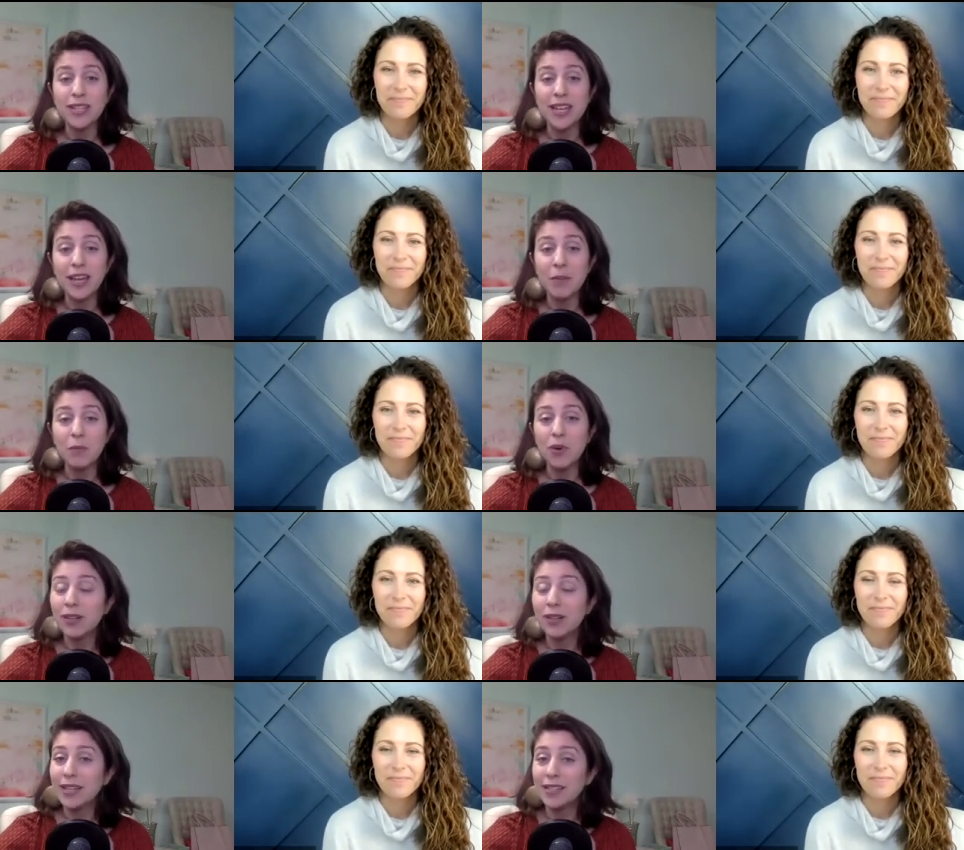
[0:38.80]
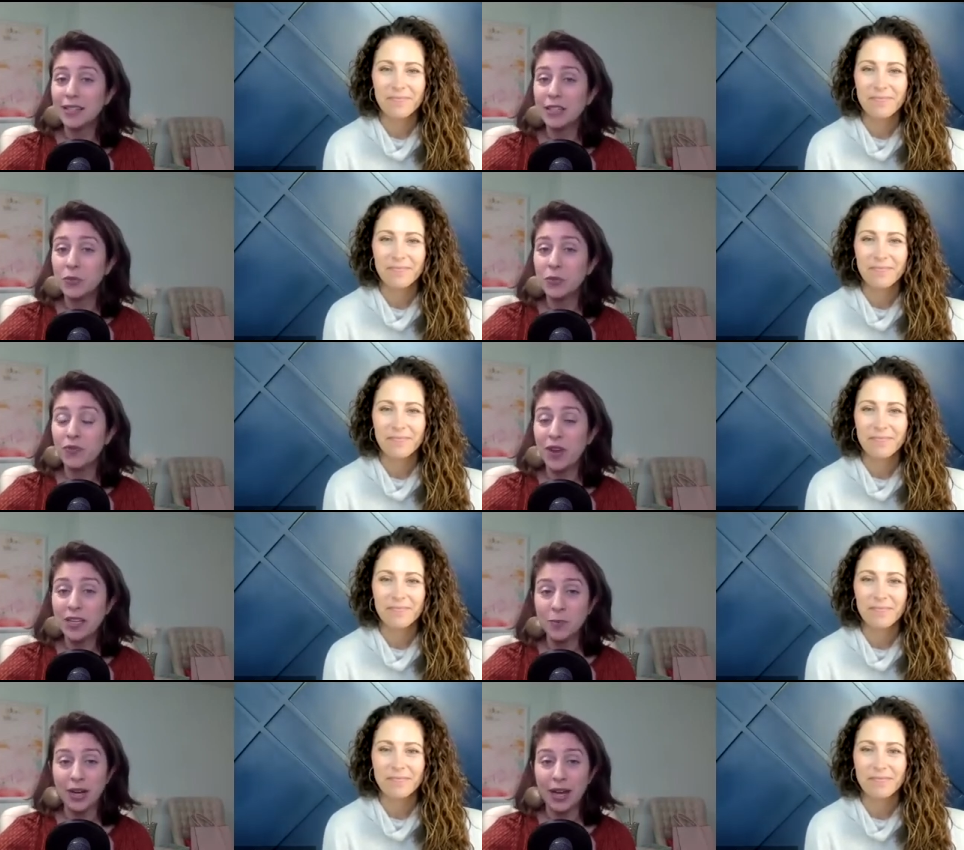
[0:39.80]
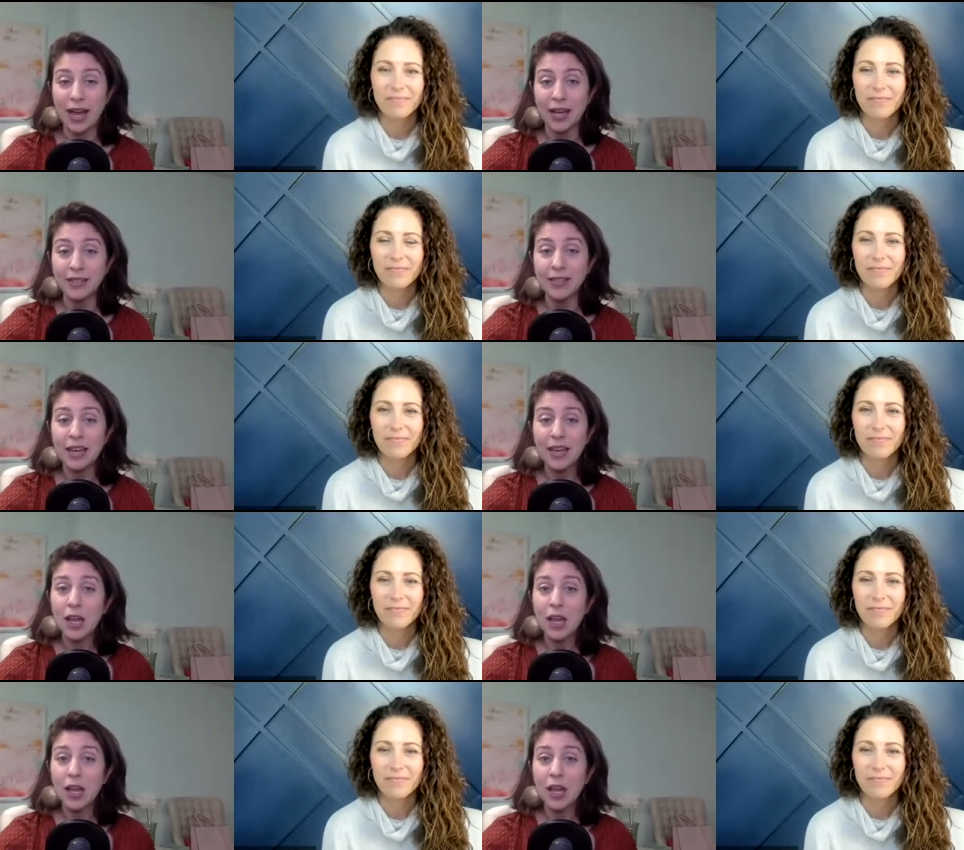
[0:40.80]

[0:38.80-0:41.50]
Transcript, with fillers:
Speaker 1: get more clients and leads through Facebook ads.